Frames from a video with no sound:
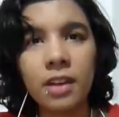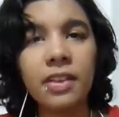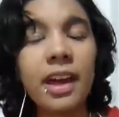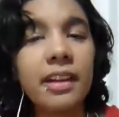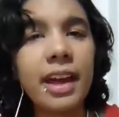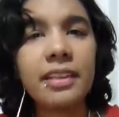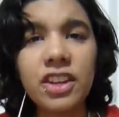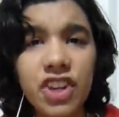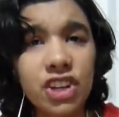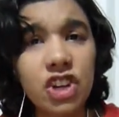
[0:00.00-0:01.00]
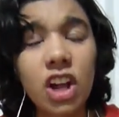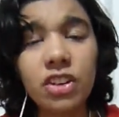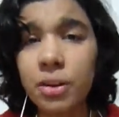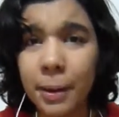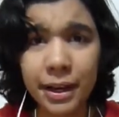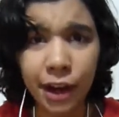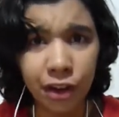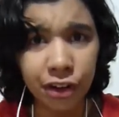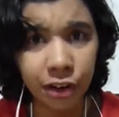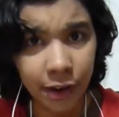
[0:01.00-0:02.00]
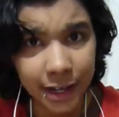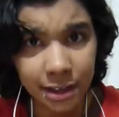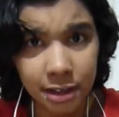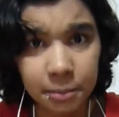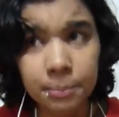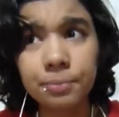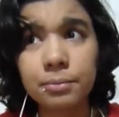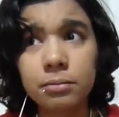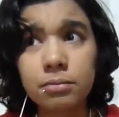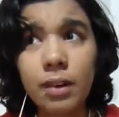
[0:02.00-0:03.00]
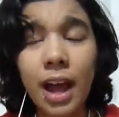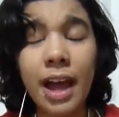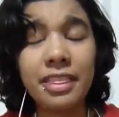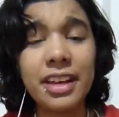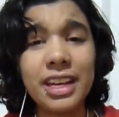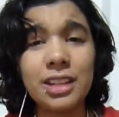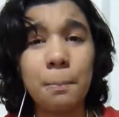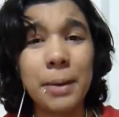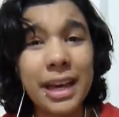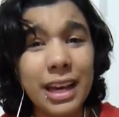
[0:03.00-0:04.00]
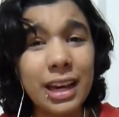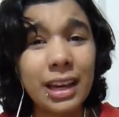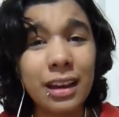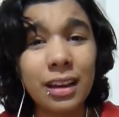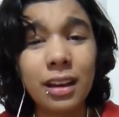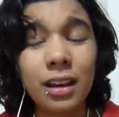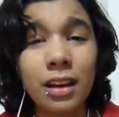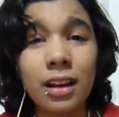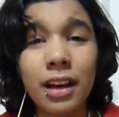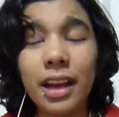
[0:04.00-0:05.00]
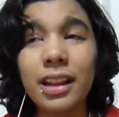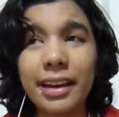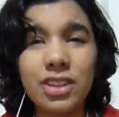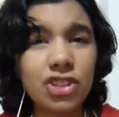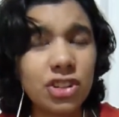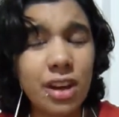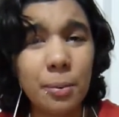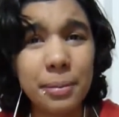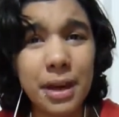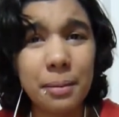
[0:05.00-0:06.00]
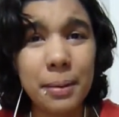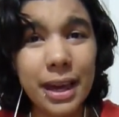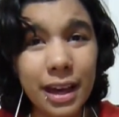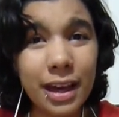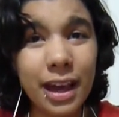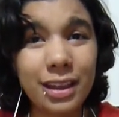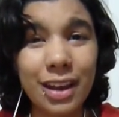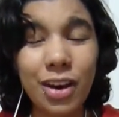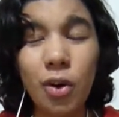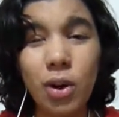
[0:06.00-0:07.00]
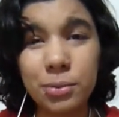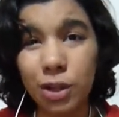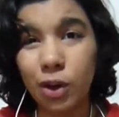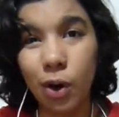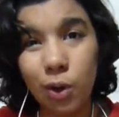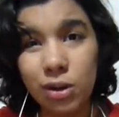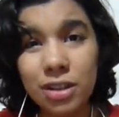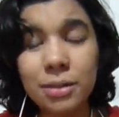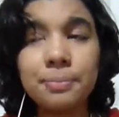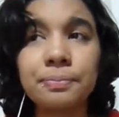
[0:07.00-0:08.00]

and they change color depending on your grades. I think it's pink. It starts out being pink and they go up to gold.